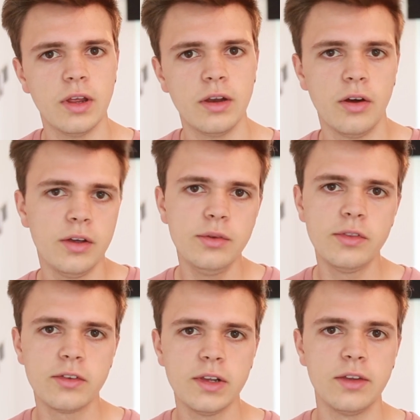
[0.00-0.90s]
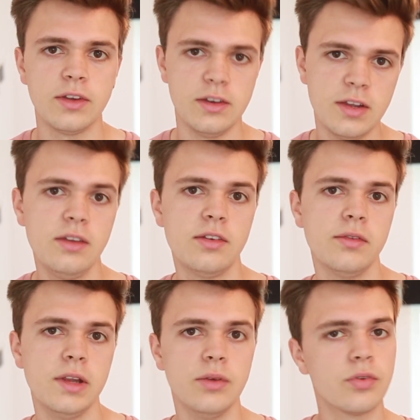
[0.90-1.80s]
then, I used this lens
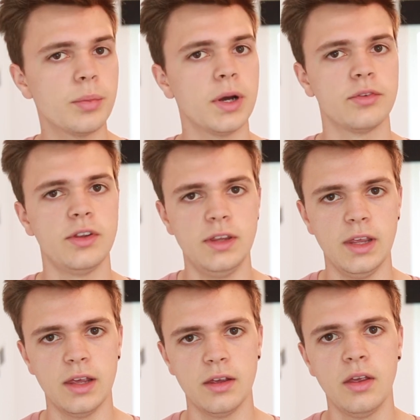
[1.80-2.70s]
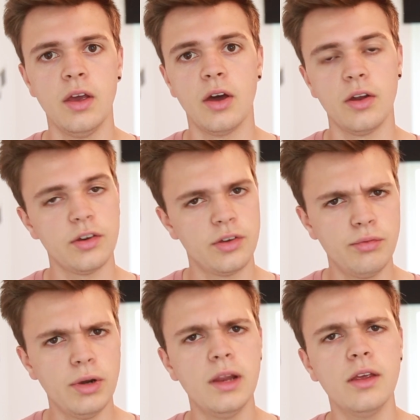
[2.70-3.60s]
intensively for about a year, and I actually
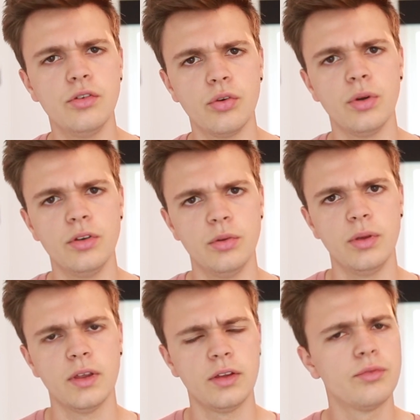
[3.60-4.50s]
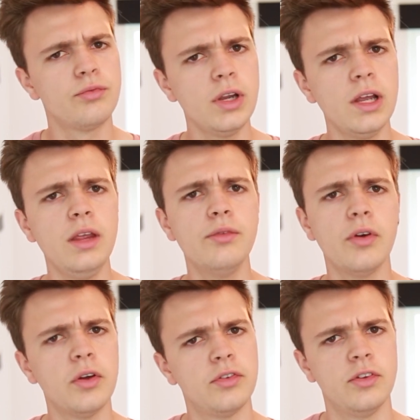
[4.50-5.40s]
really enjoyed doing that. It's a really
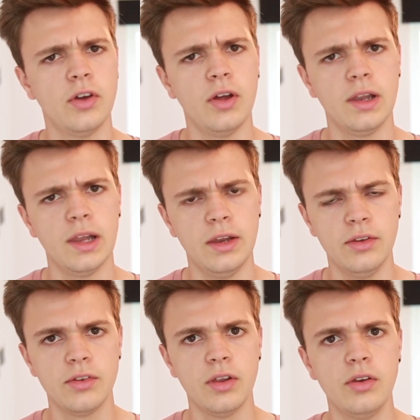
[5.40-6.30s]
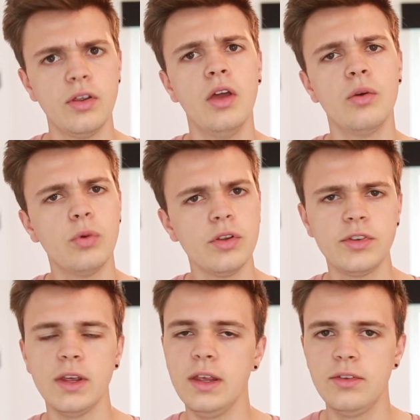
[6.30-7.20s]
versatile lens, and
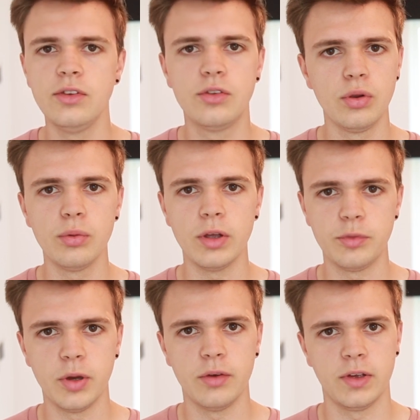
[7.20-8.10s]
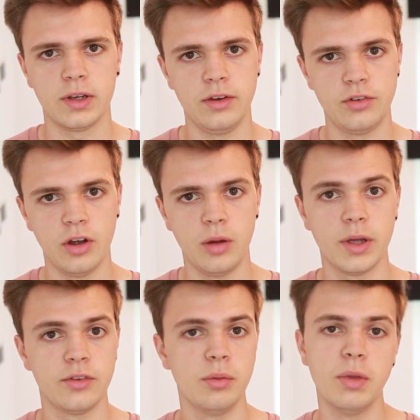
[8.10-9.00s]
whilst it isn't always perfectly sharp,
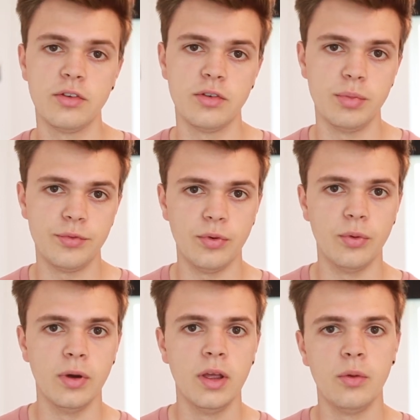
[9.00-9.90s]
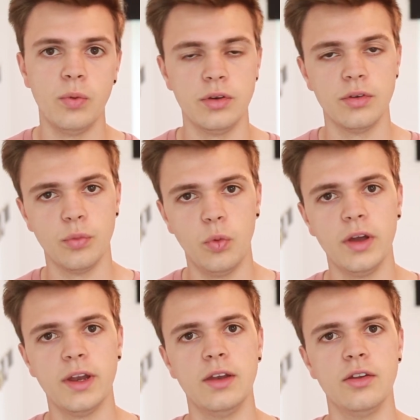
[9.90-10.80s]
as I mentioned before, when you're at the
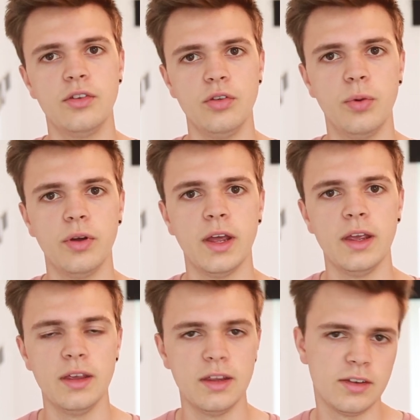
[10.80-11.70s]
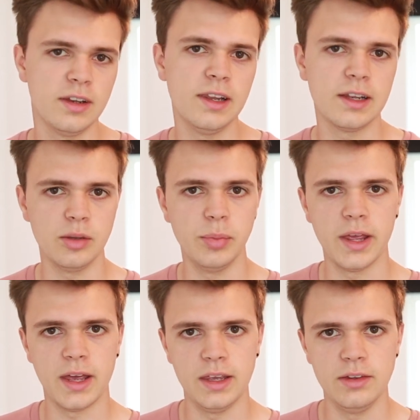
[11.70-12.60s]
wide end at 2.8, it's a little bit
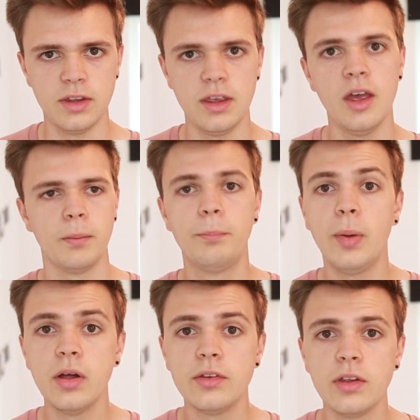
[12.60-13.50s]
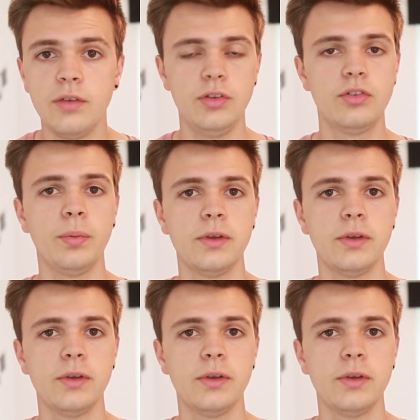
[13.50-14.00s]
hazy. But if you stop